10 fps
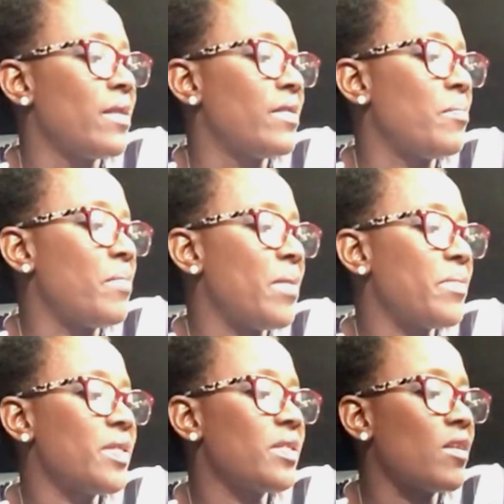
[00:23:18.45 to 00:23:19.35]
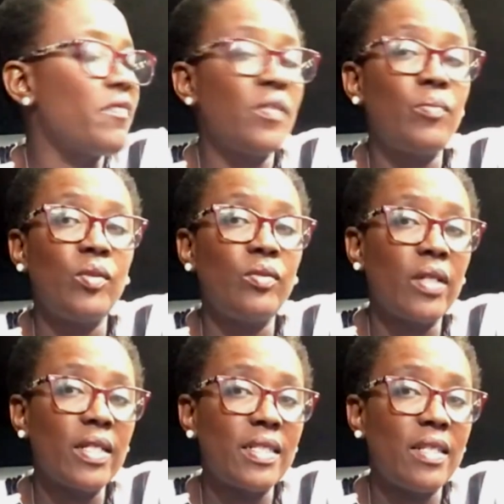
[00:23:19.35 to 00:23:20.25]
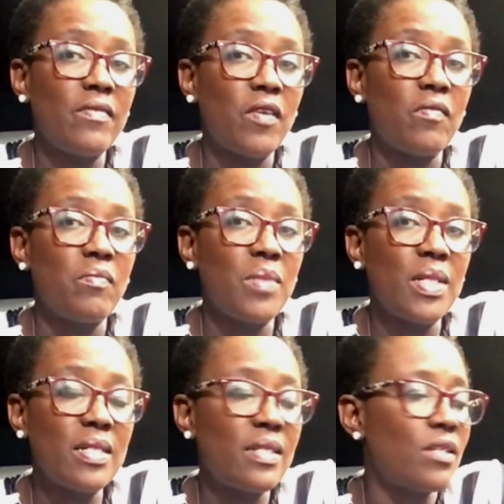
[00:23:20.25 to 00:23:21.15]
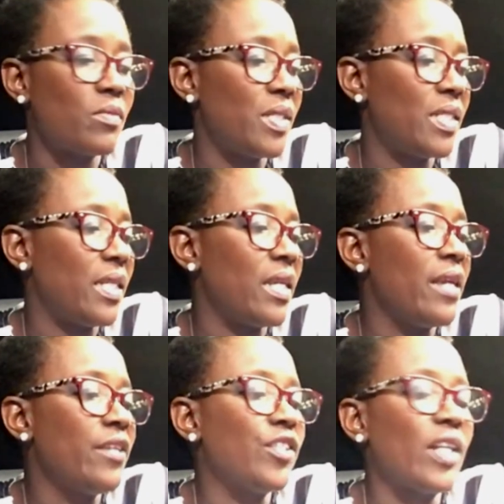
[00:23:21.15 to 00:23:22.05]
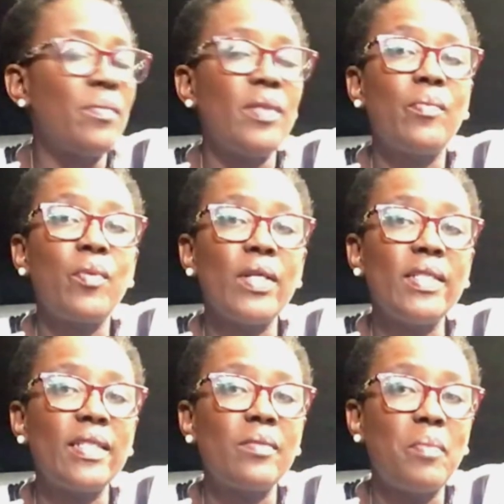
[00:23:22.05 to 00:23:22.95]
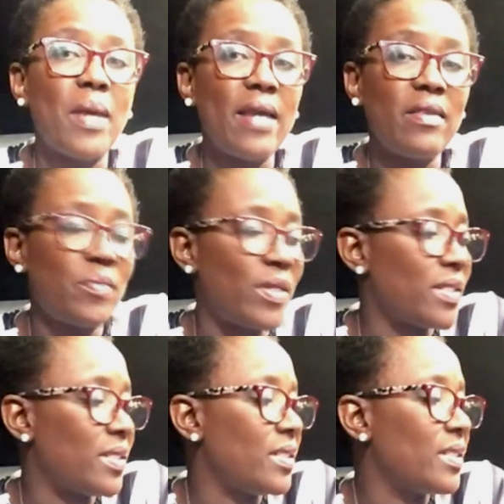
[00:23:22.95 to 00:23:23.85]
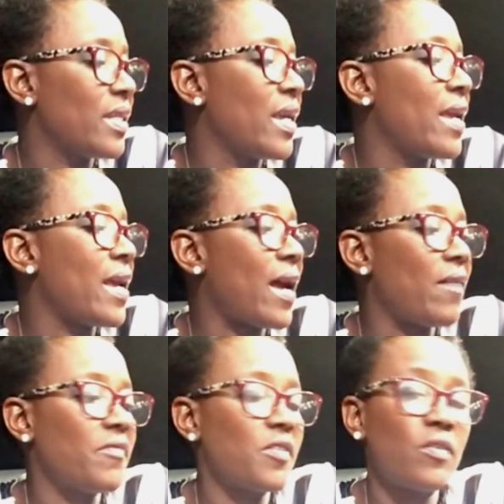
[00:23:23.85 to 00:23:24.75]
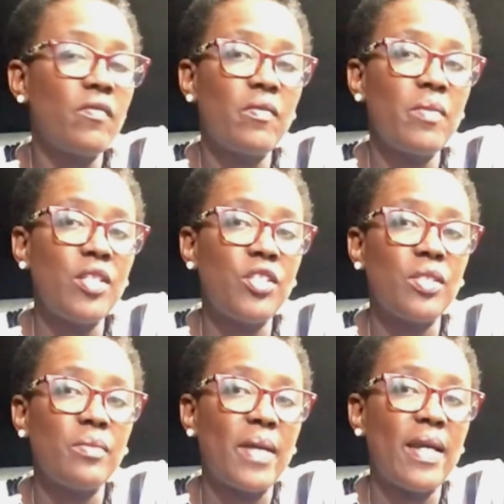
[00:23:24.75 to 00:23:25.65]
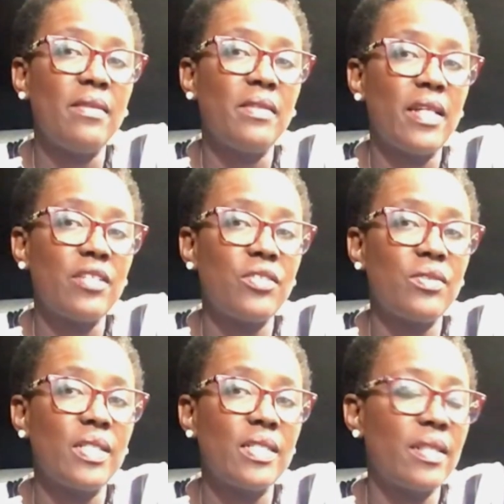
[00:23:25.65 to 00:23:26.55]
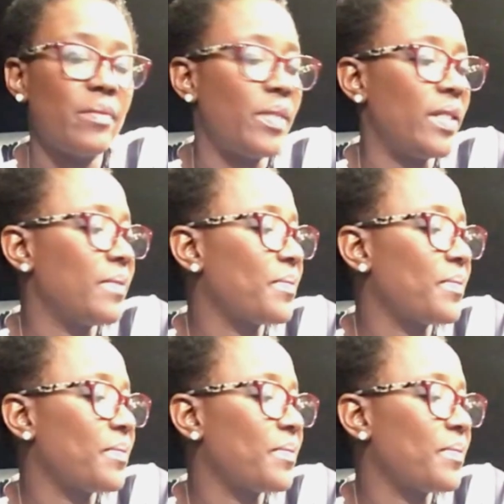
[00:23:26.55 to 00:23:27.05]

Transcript: The members of the Prerogative of Mercy Committee shall be appointed by the President after confirmation by the National Assembly.